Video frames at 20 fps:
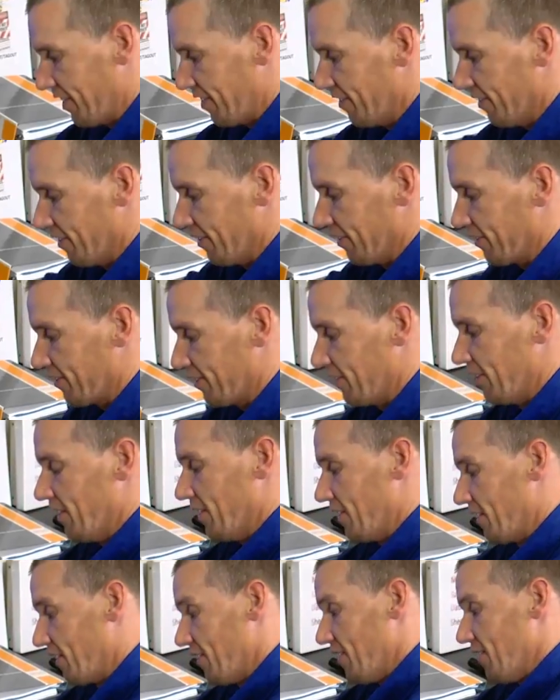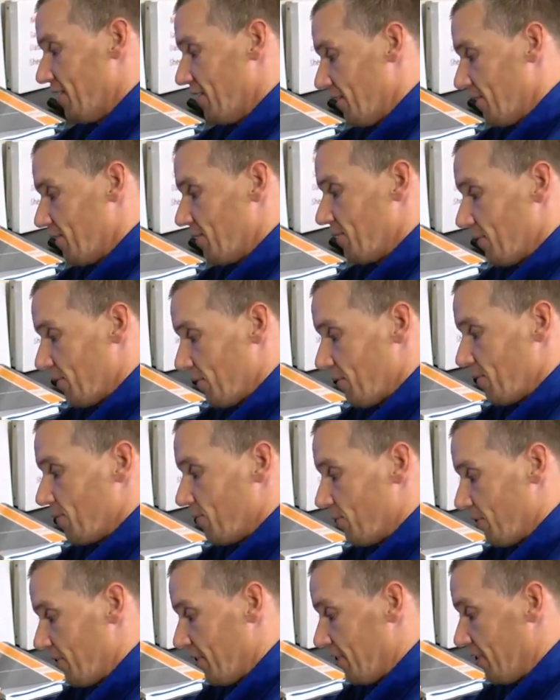Start by
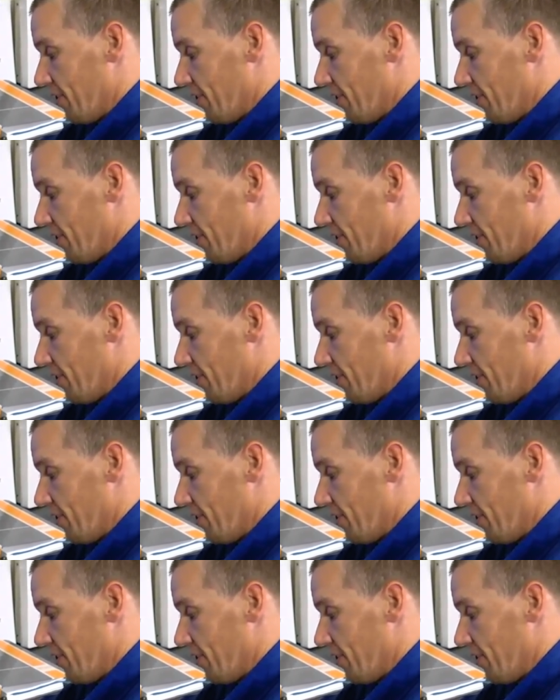identifying the